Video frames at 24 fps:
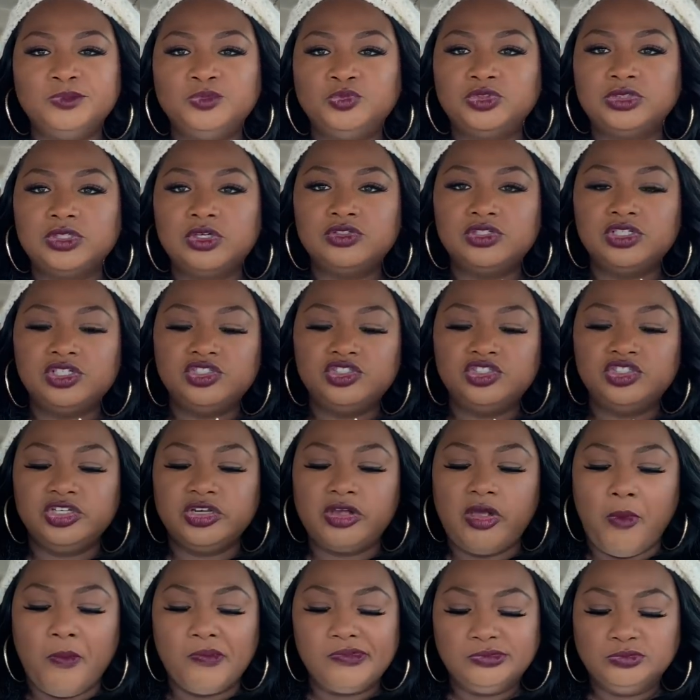sauteed
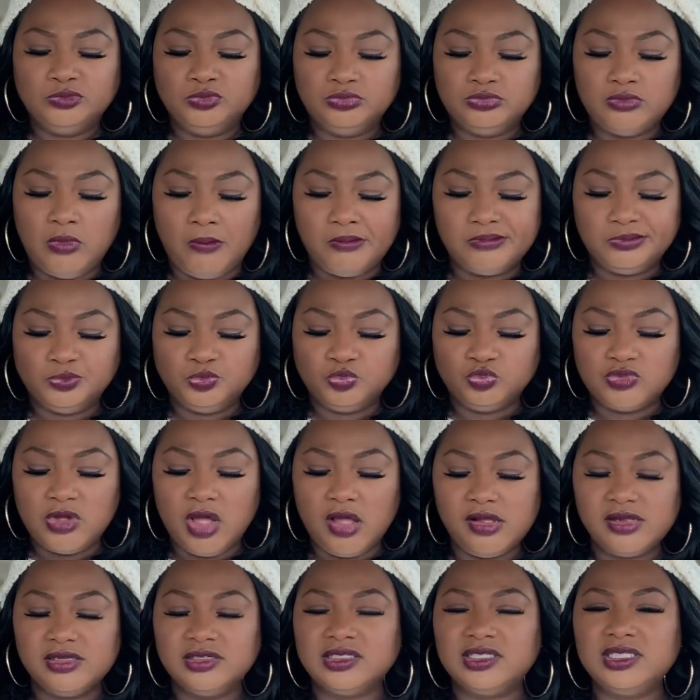chicken. We
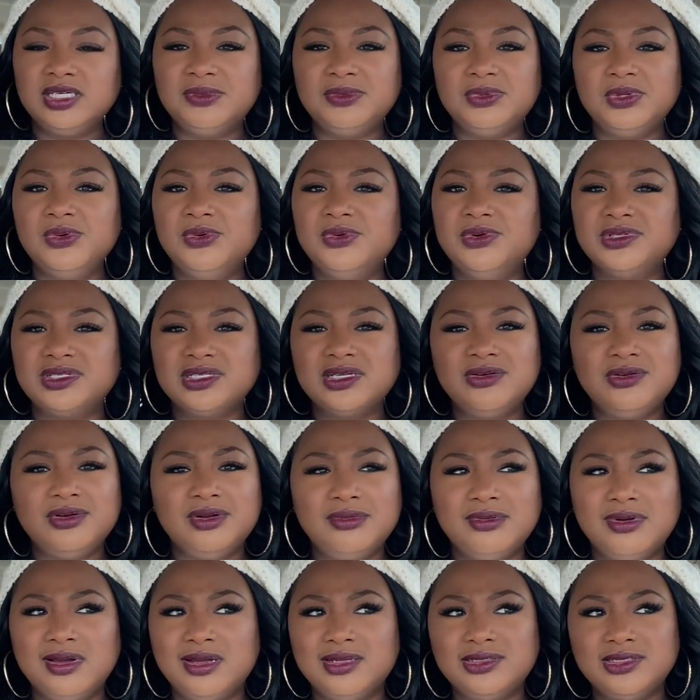could have kept the orange. I don't know
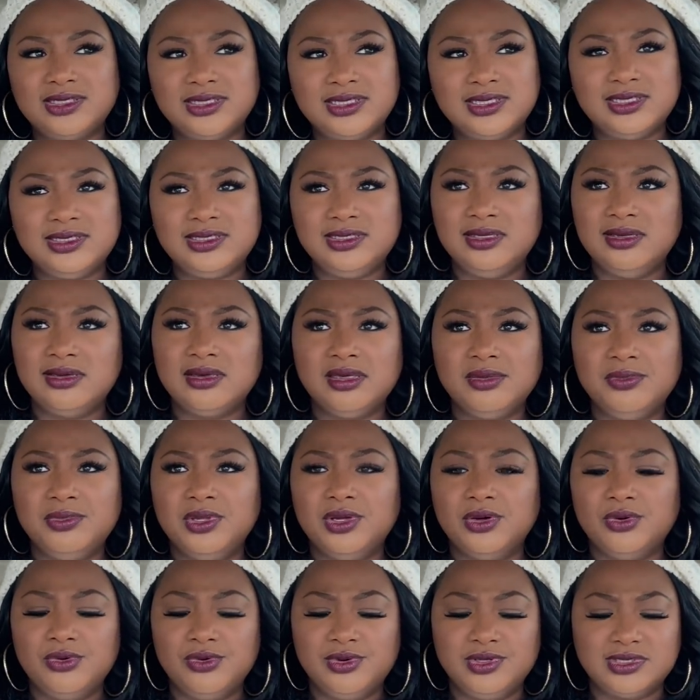why I said, yeah, give me
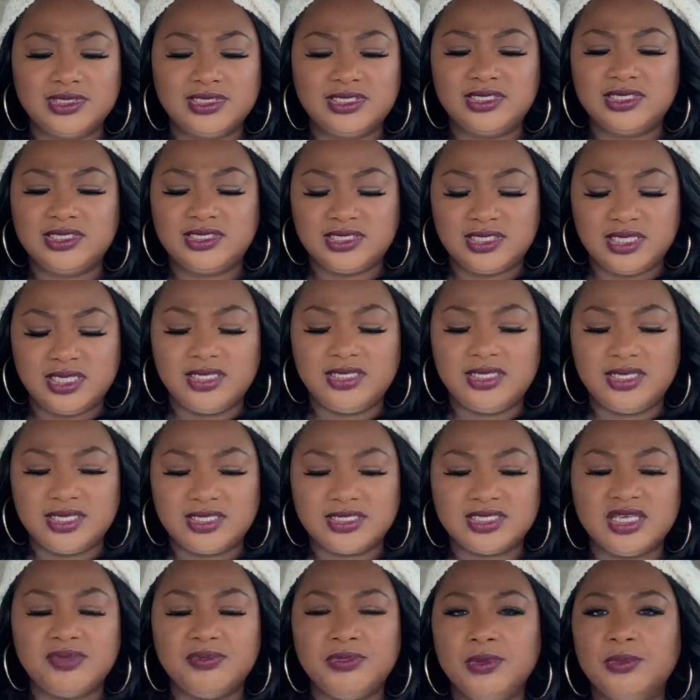an orange. I should have said,
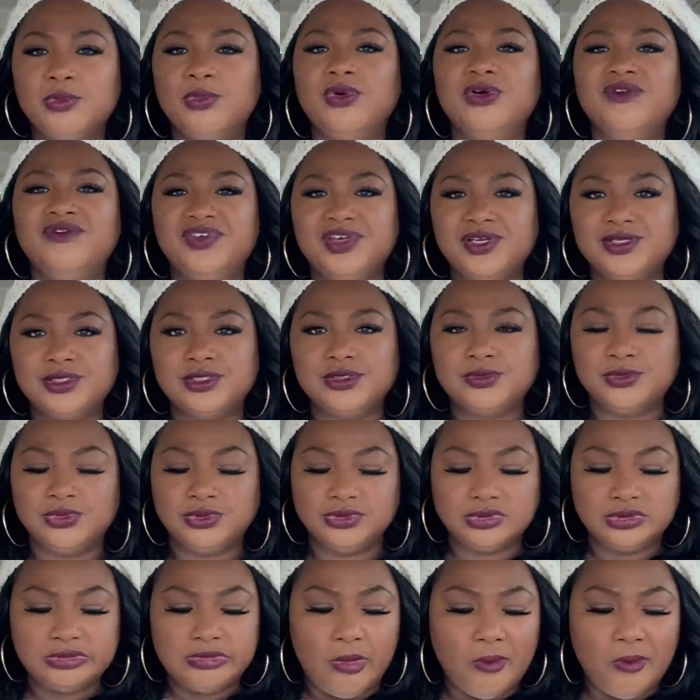yes, give me more vegetables.